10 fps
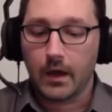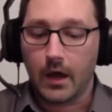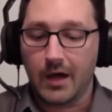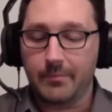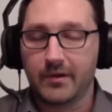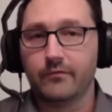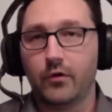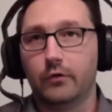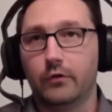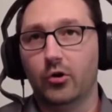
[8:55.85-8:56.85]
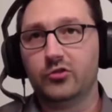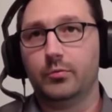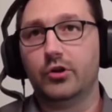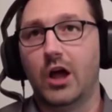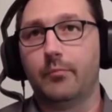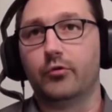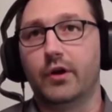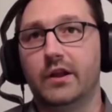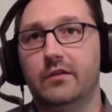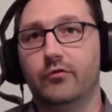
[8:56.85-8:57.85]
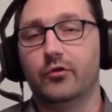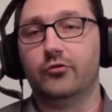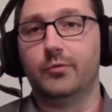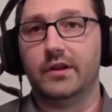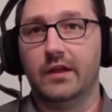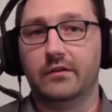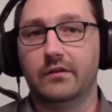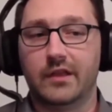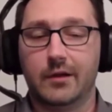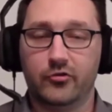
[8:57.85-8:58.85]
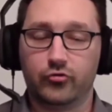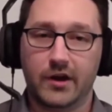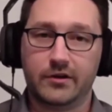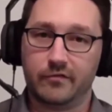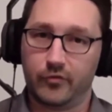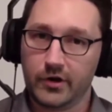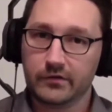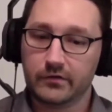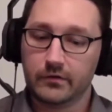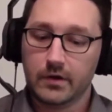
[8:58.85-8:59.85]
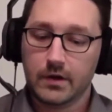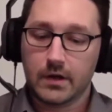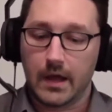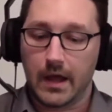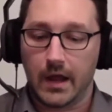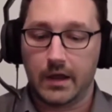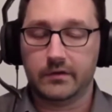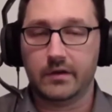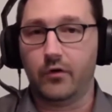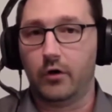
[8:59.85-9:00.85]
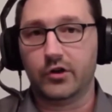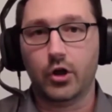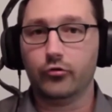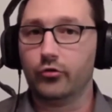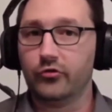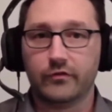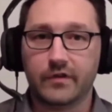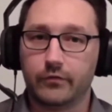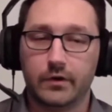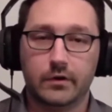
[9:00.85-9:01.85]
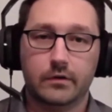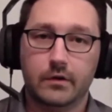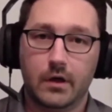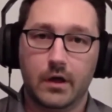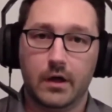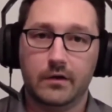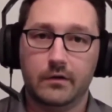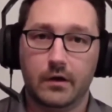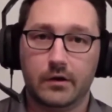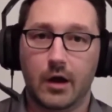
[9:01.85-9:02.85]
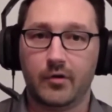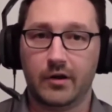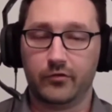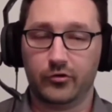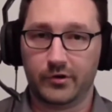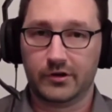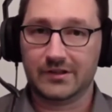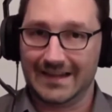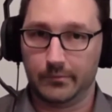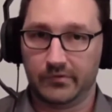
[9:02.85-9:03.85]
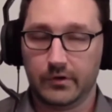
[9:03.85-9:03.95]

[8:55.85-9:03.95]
I've been involved in multiple copyright infringement cases that have been tried to verdict, and involving hundreds of different copyright infringement claims.